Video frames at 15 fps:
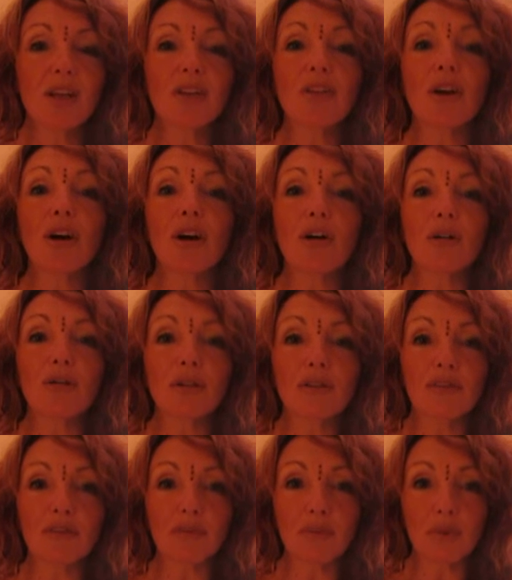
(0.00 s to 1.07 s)
the whole
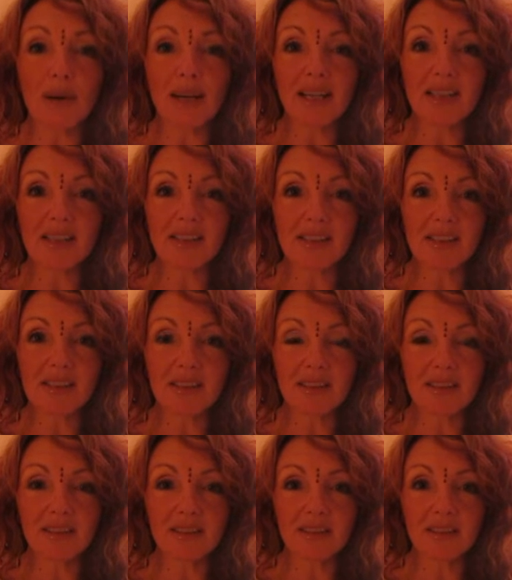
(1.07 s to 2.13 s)
of the waist,
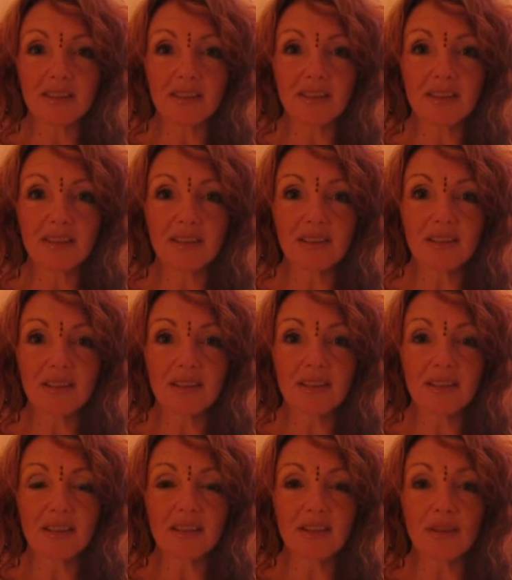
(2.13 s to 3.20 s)

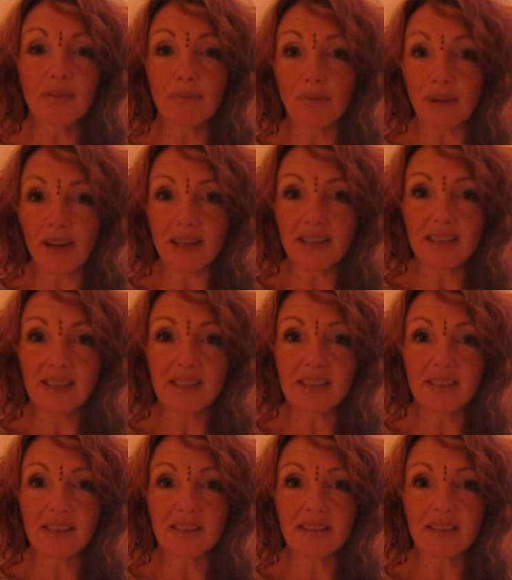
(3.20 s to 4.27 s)
the
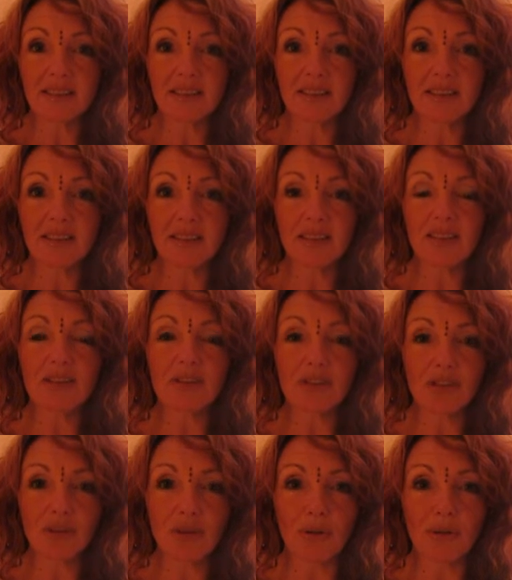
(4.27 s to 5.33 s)
breast, the
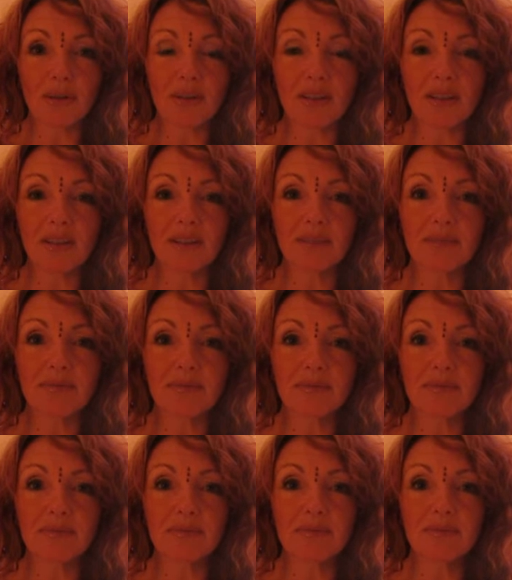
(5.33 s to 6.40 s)
shoulder,
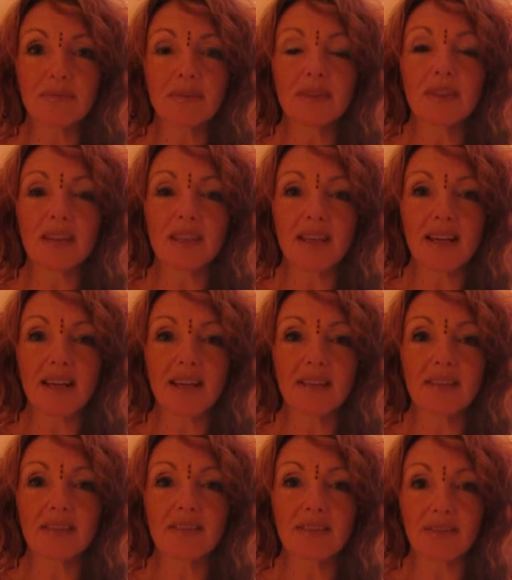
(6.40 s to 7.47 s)
the neck,
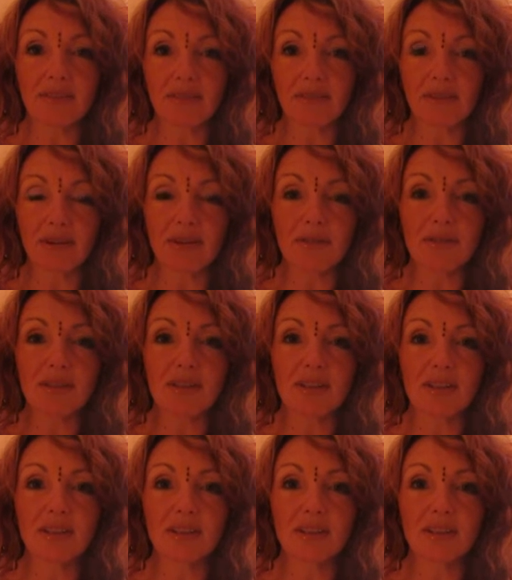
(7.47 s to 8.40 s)
the throat,